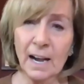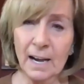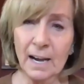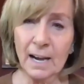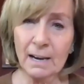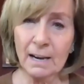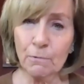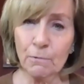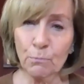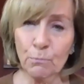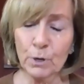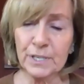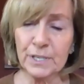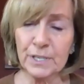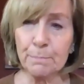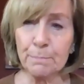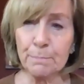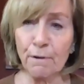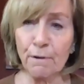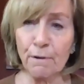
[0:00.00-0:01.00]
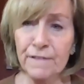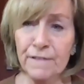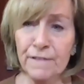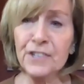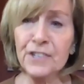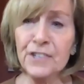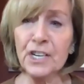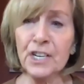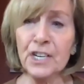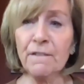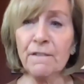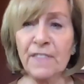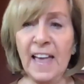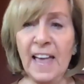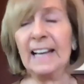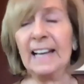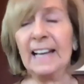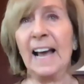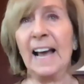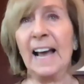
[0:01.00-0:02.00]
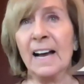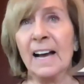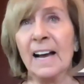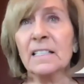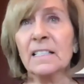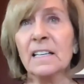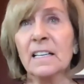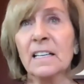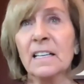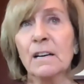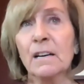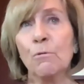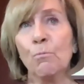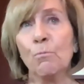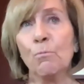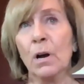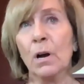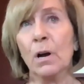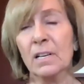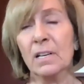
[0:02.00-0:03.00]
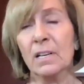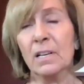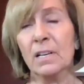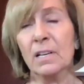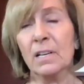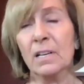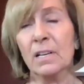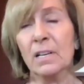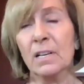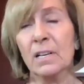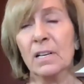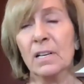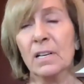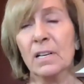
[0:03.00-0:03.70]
was a provision of that act was